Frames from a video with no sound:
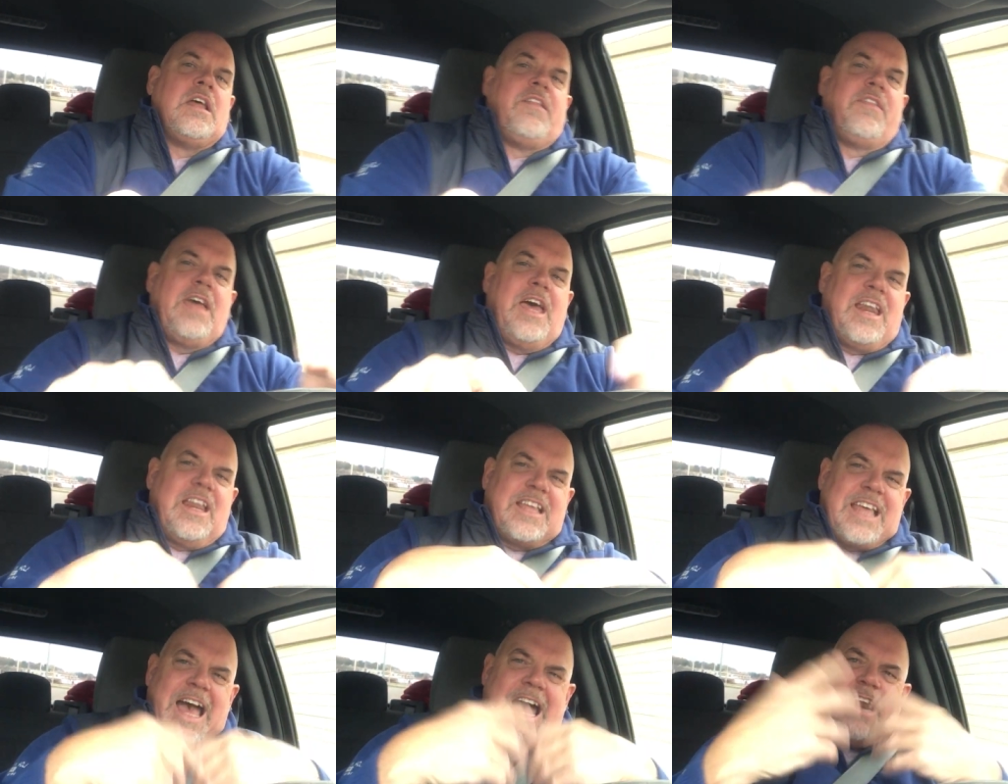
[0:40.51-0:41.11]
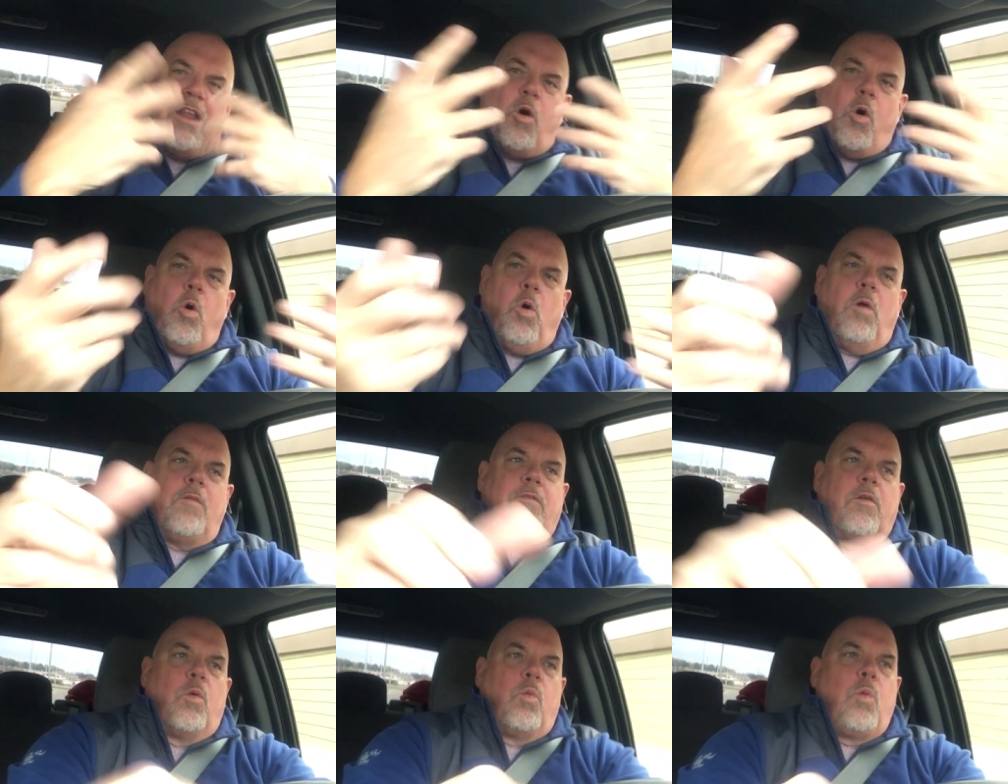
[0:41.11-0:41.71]
that it kind of
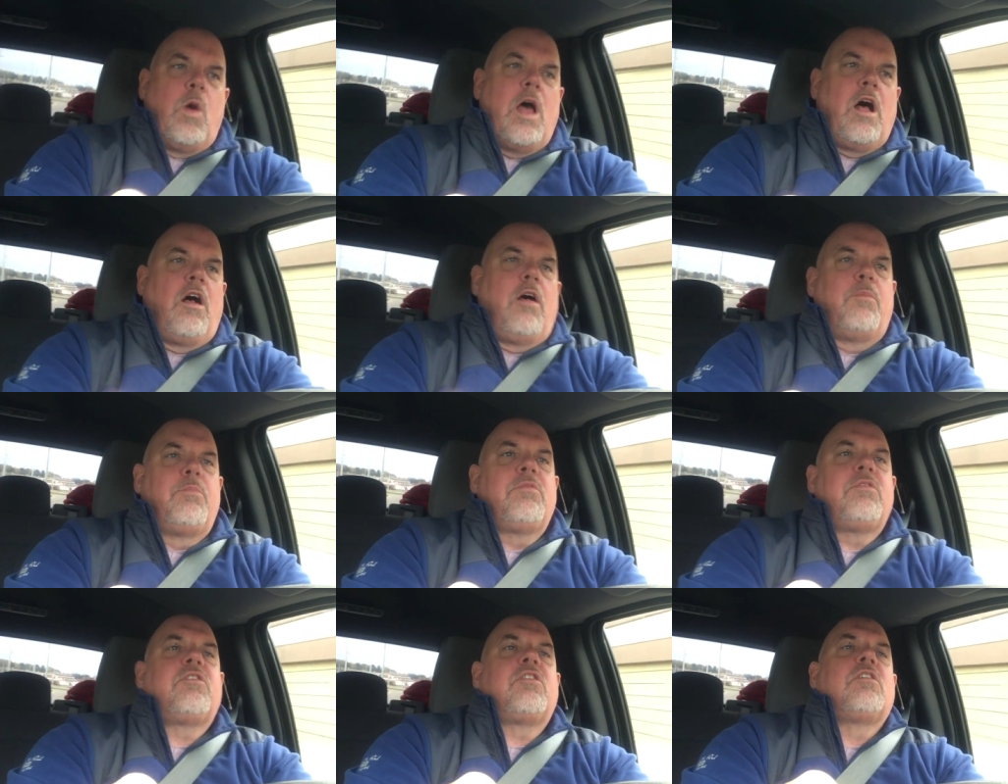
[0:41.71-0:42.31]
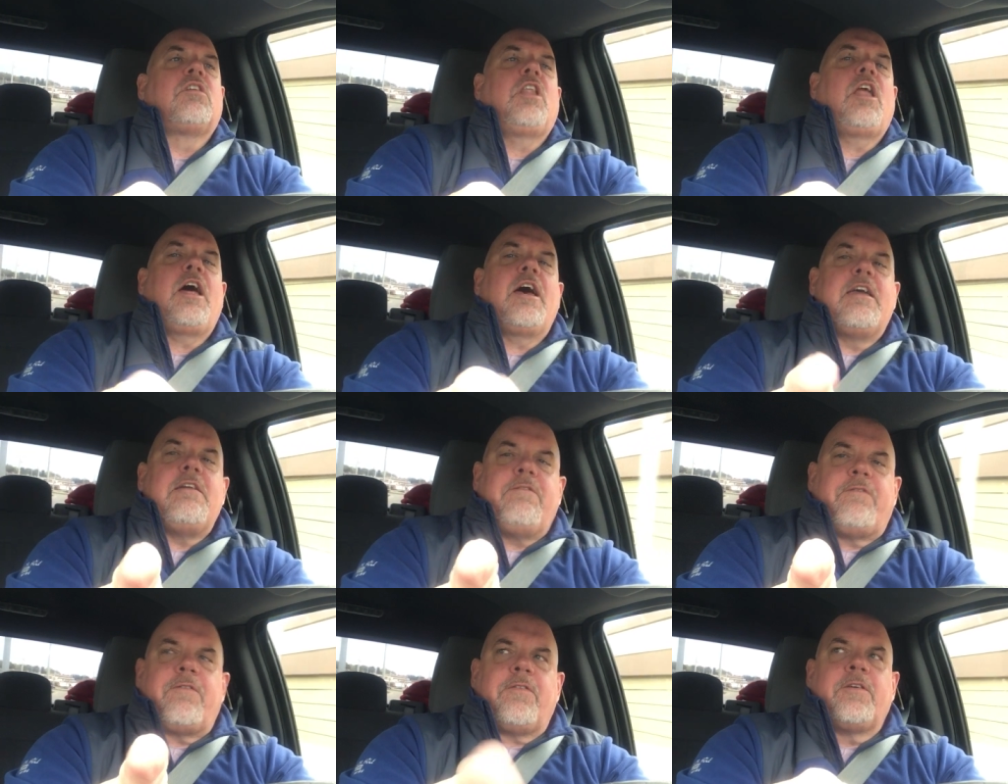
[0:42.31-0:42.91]
overwhelms your
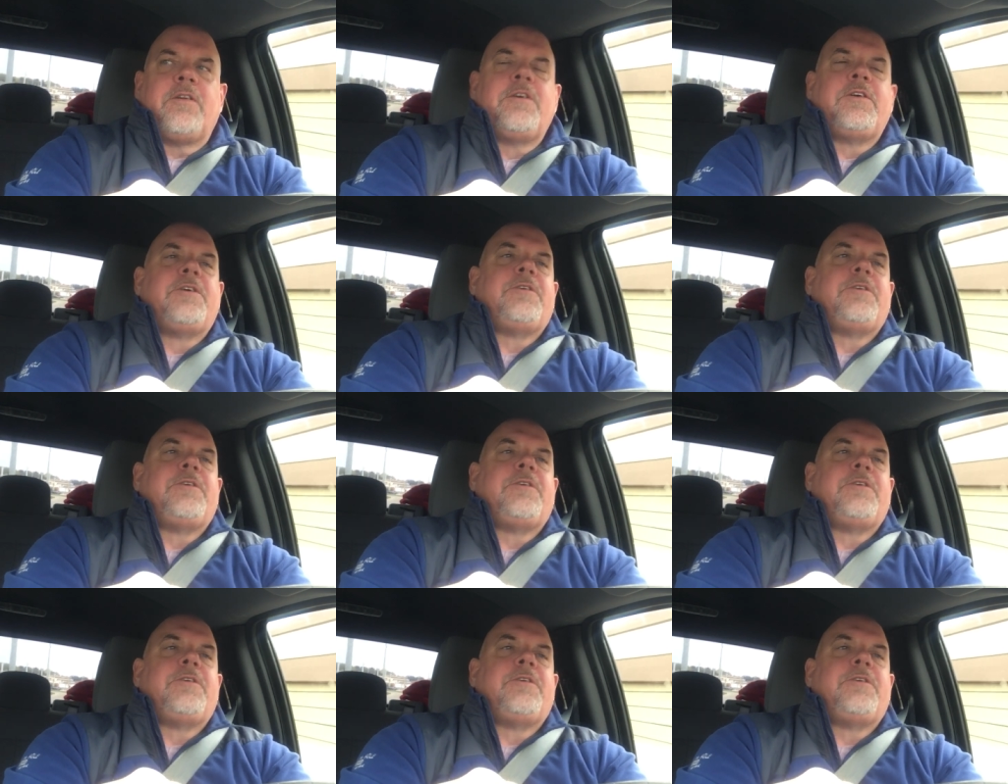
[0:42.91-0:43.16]
life.